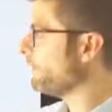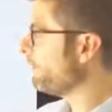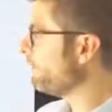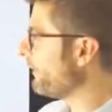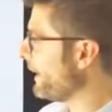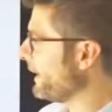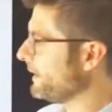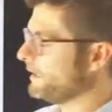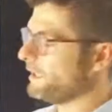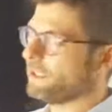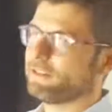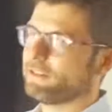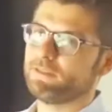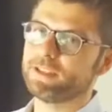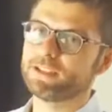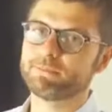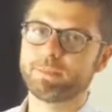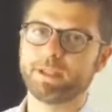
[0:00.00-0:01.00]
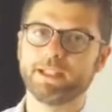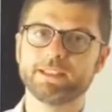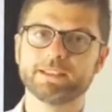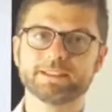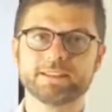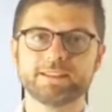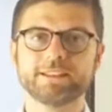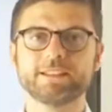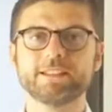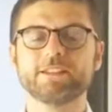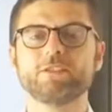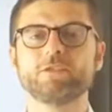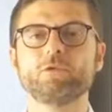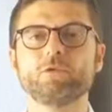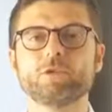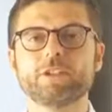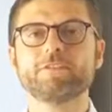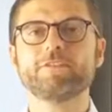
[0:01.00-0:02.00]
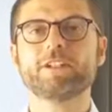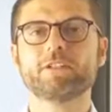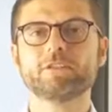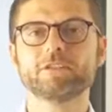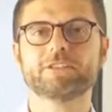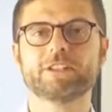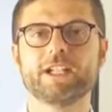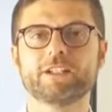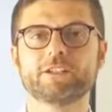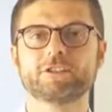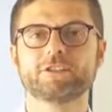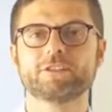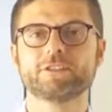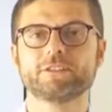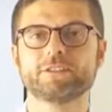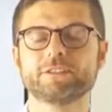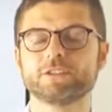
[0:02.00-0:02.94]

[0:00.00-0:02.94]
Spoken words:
finding these spaces during the construction.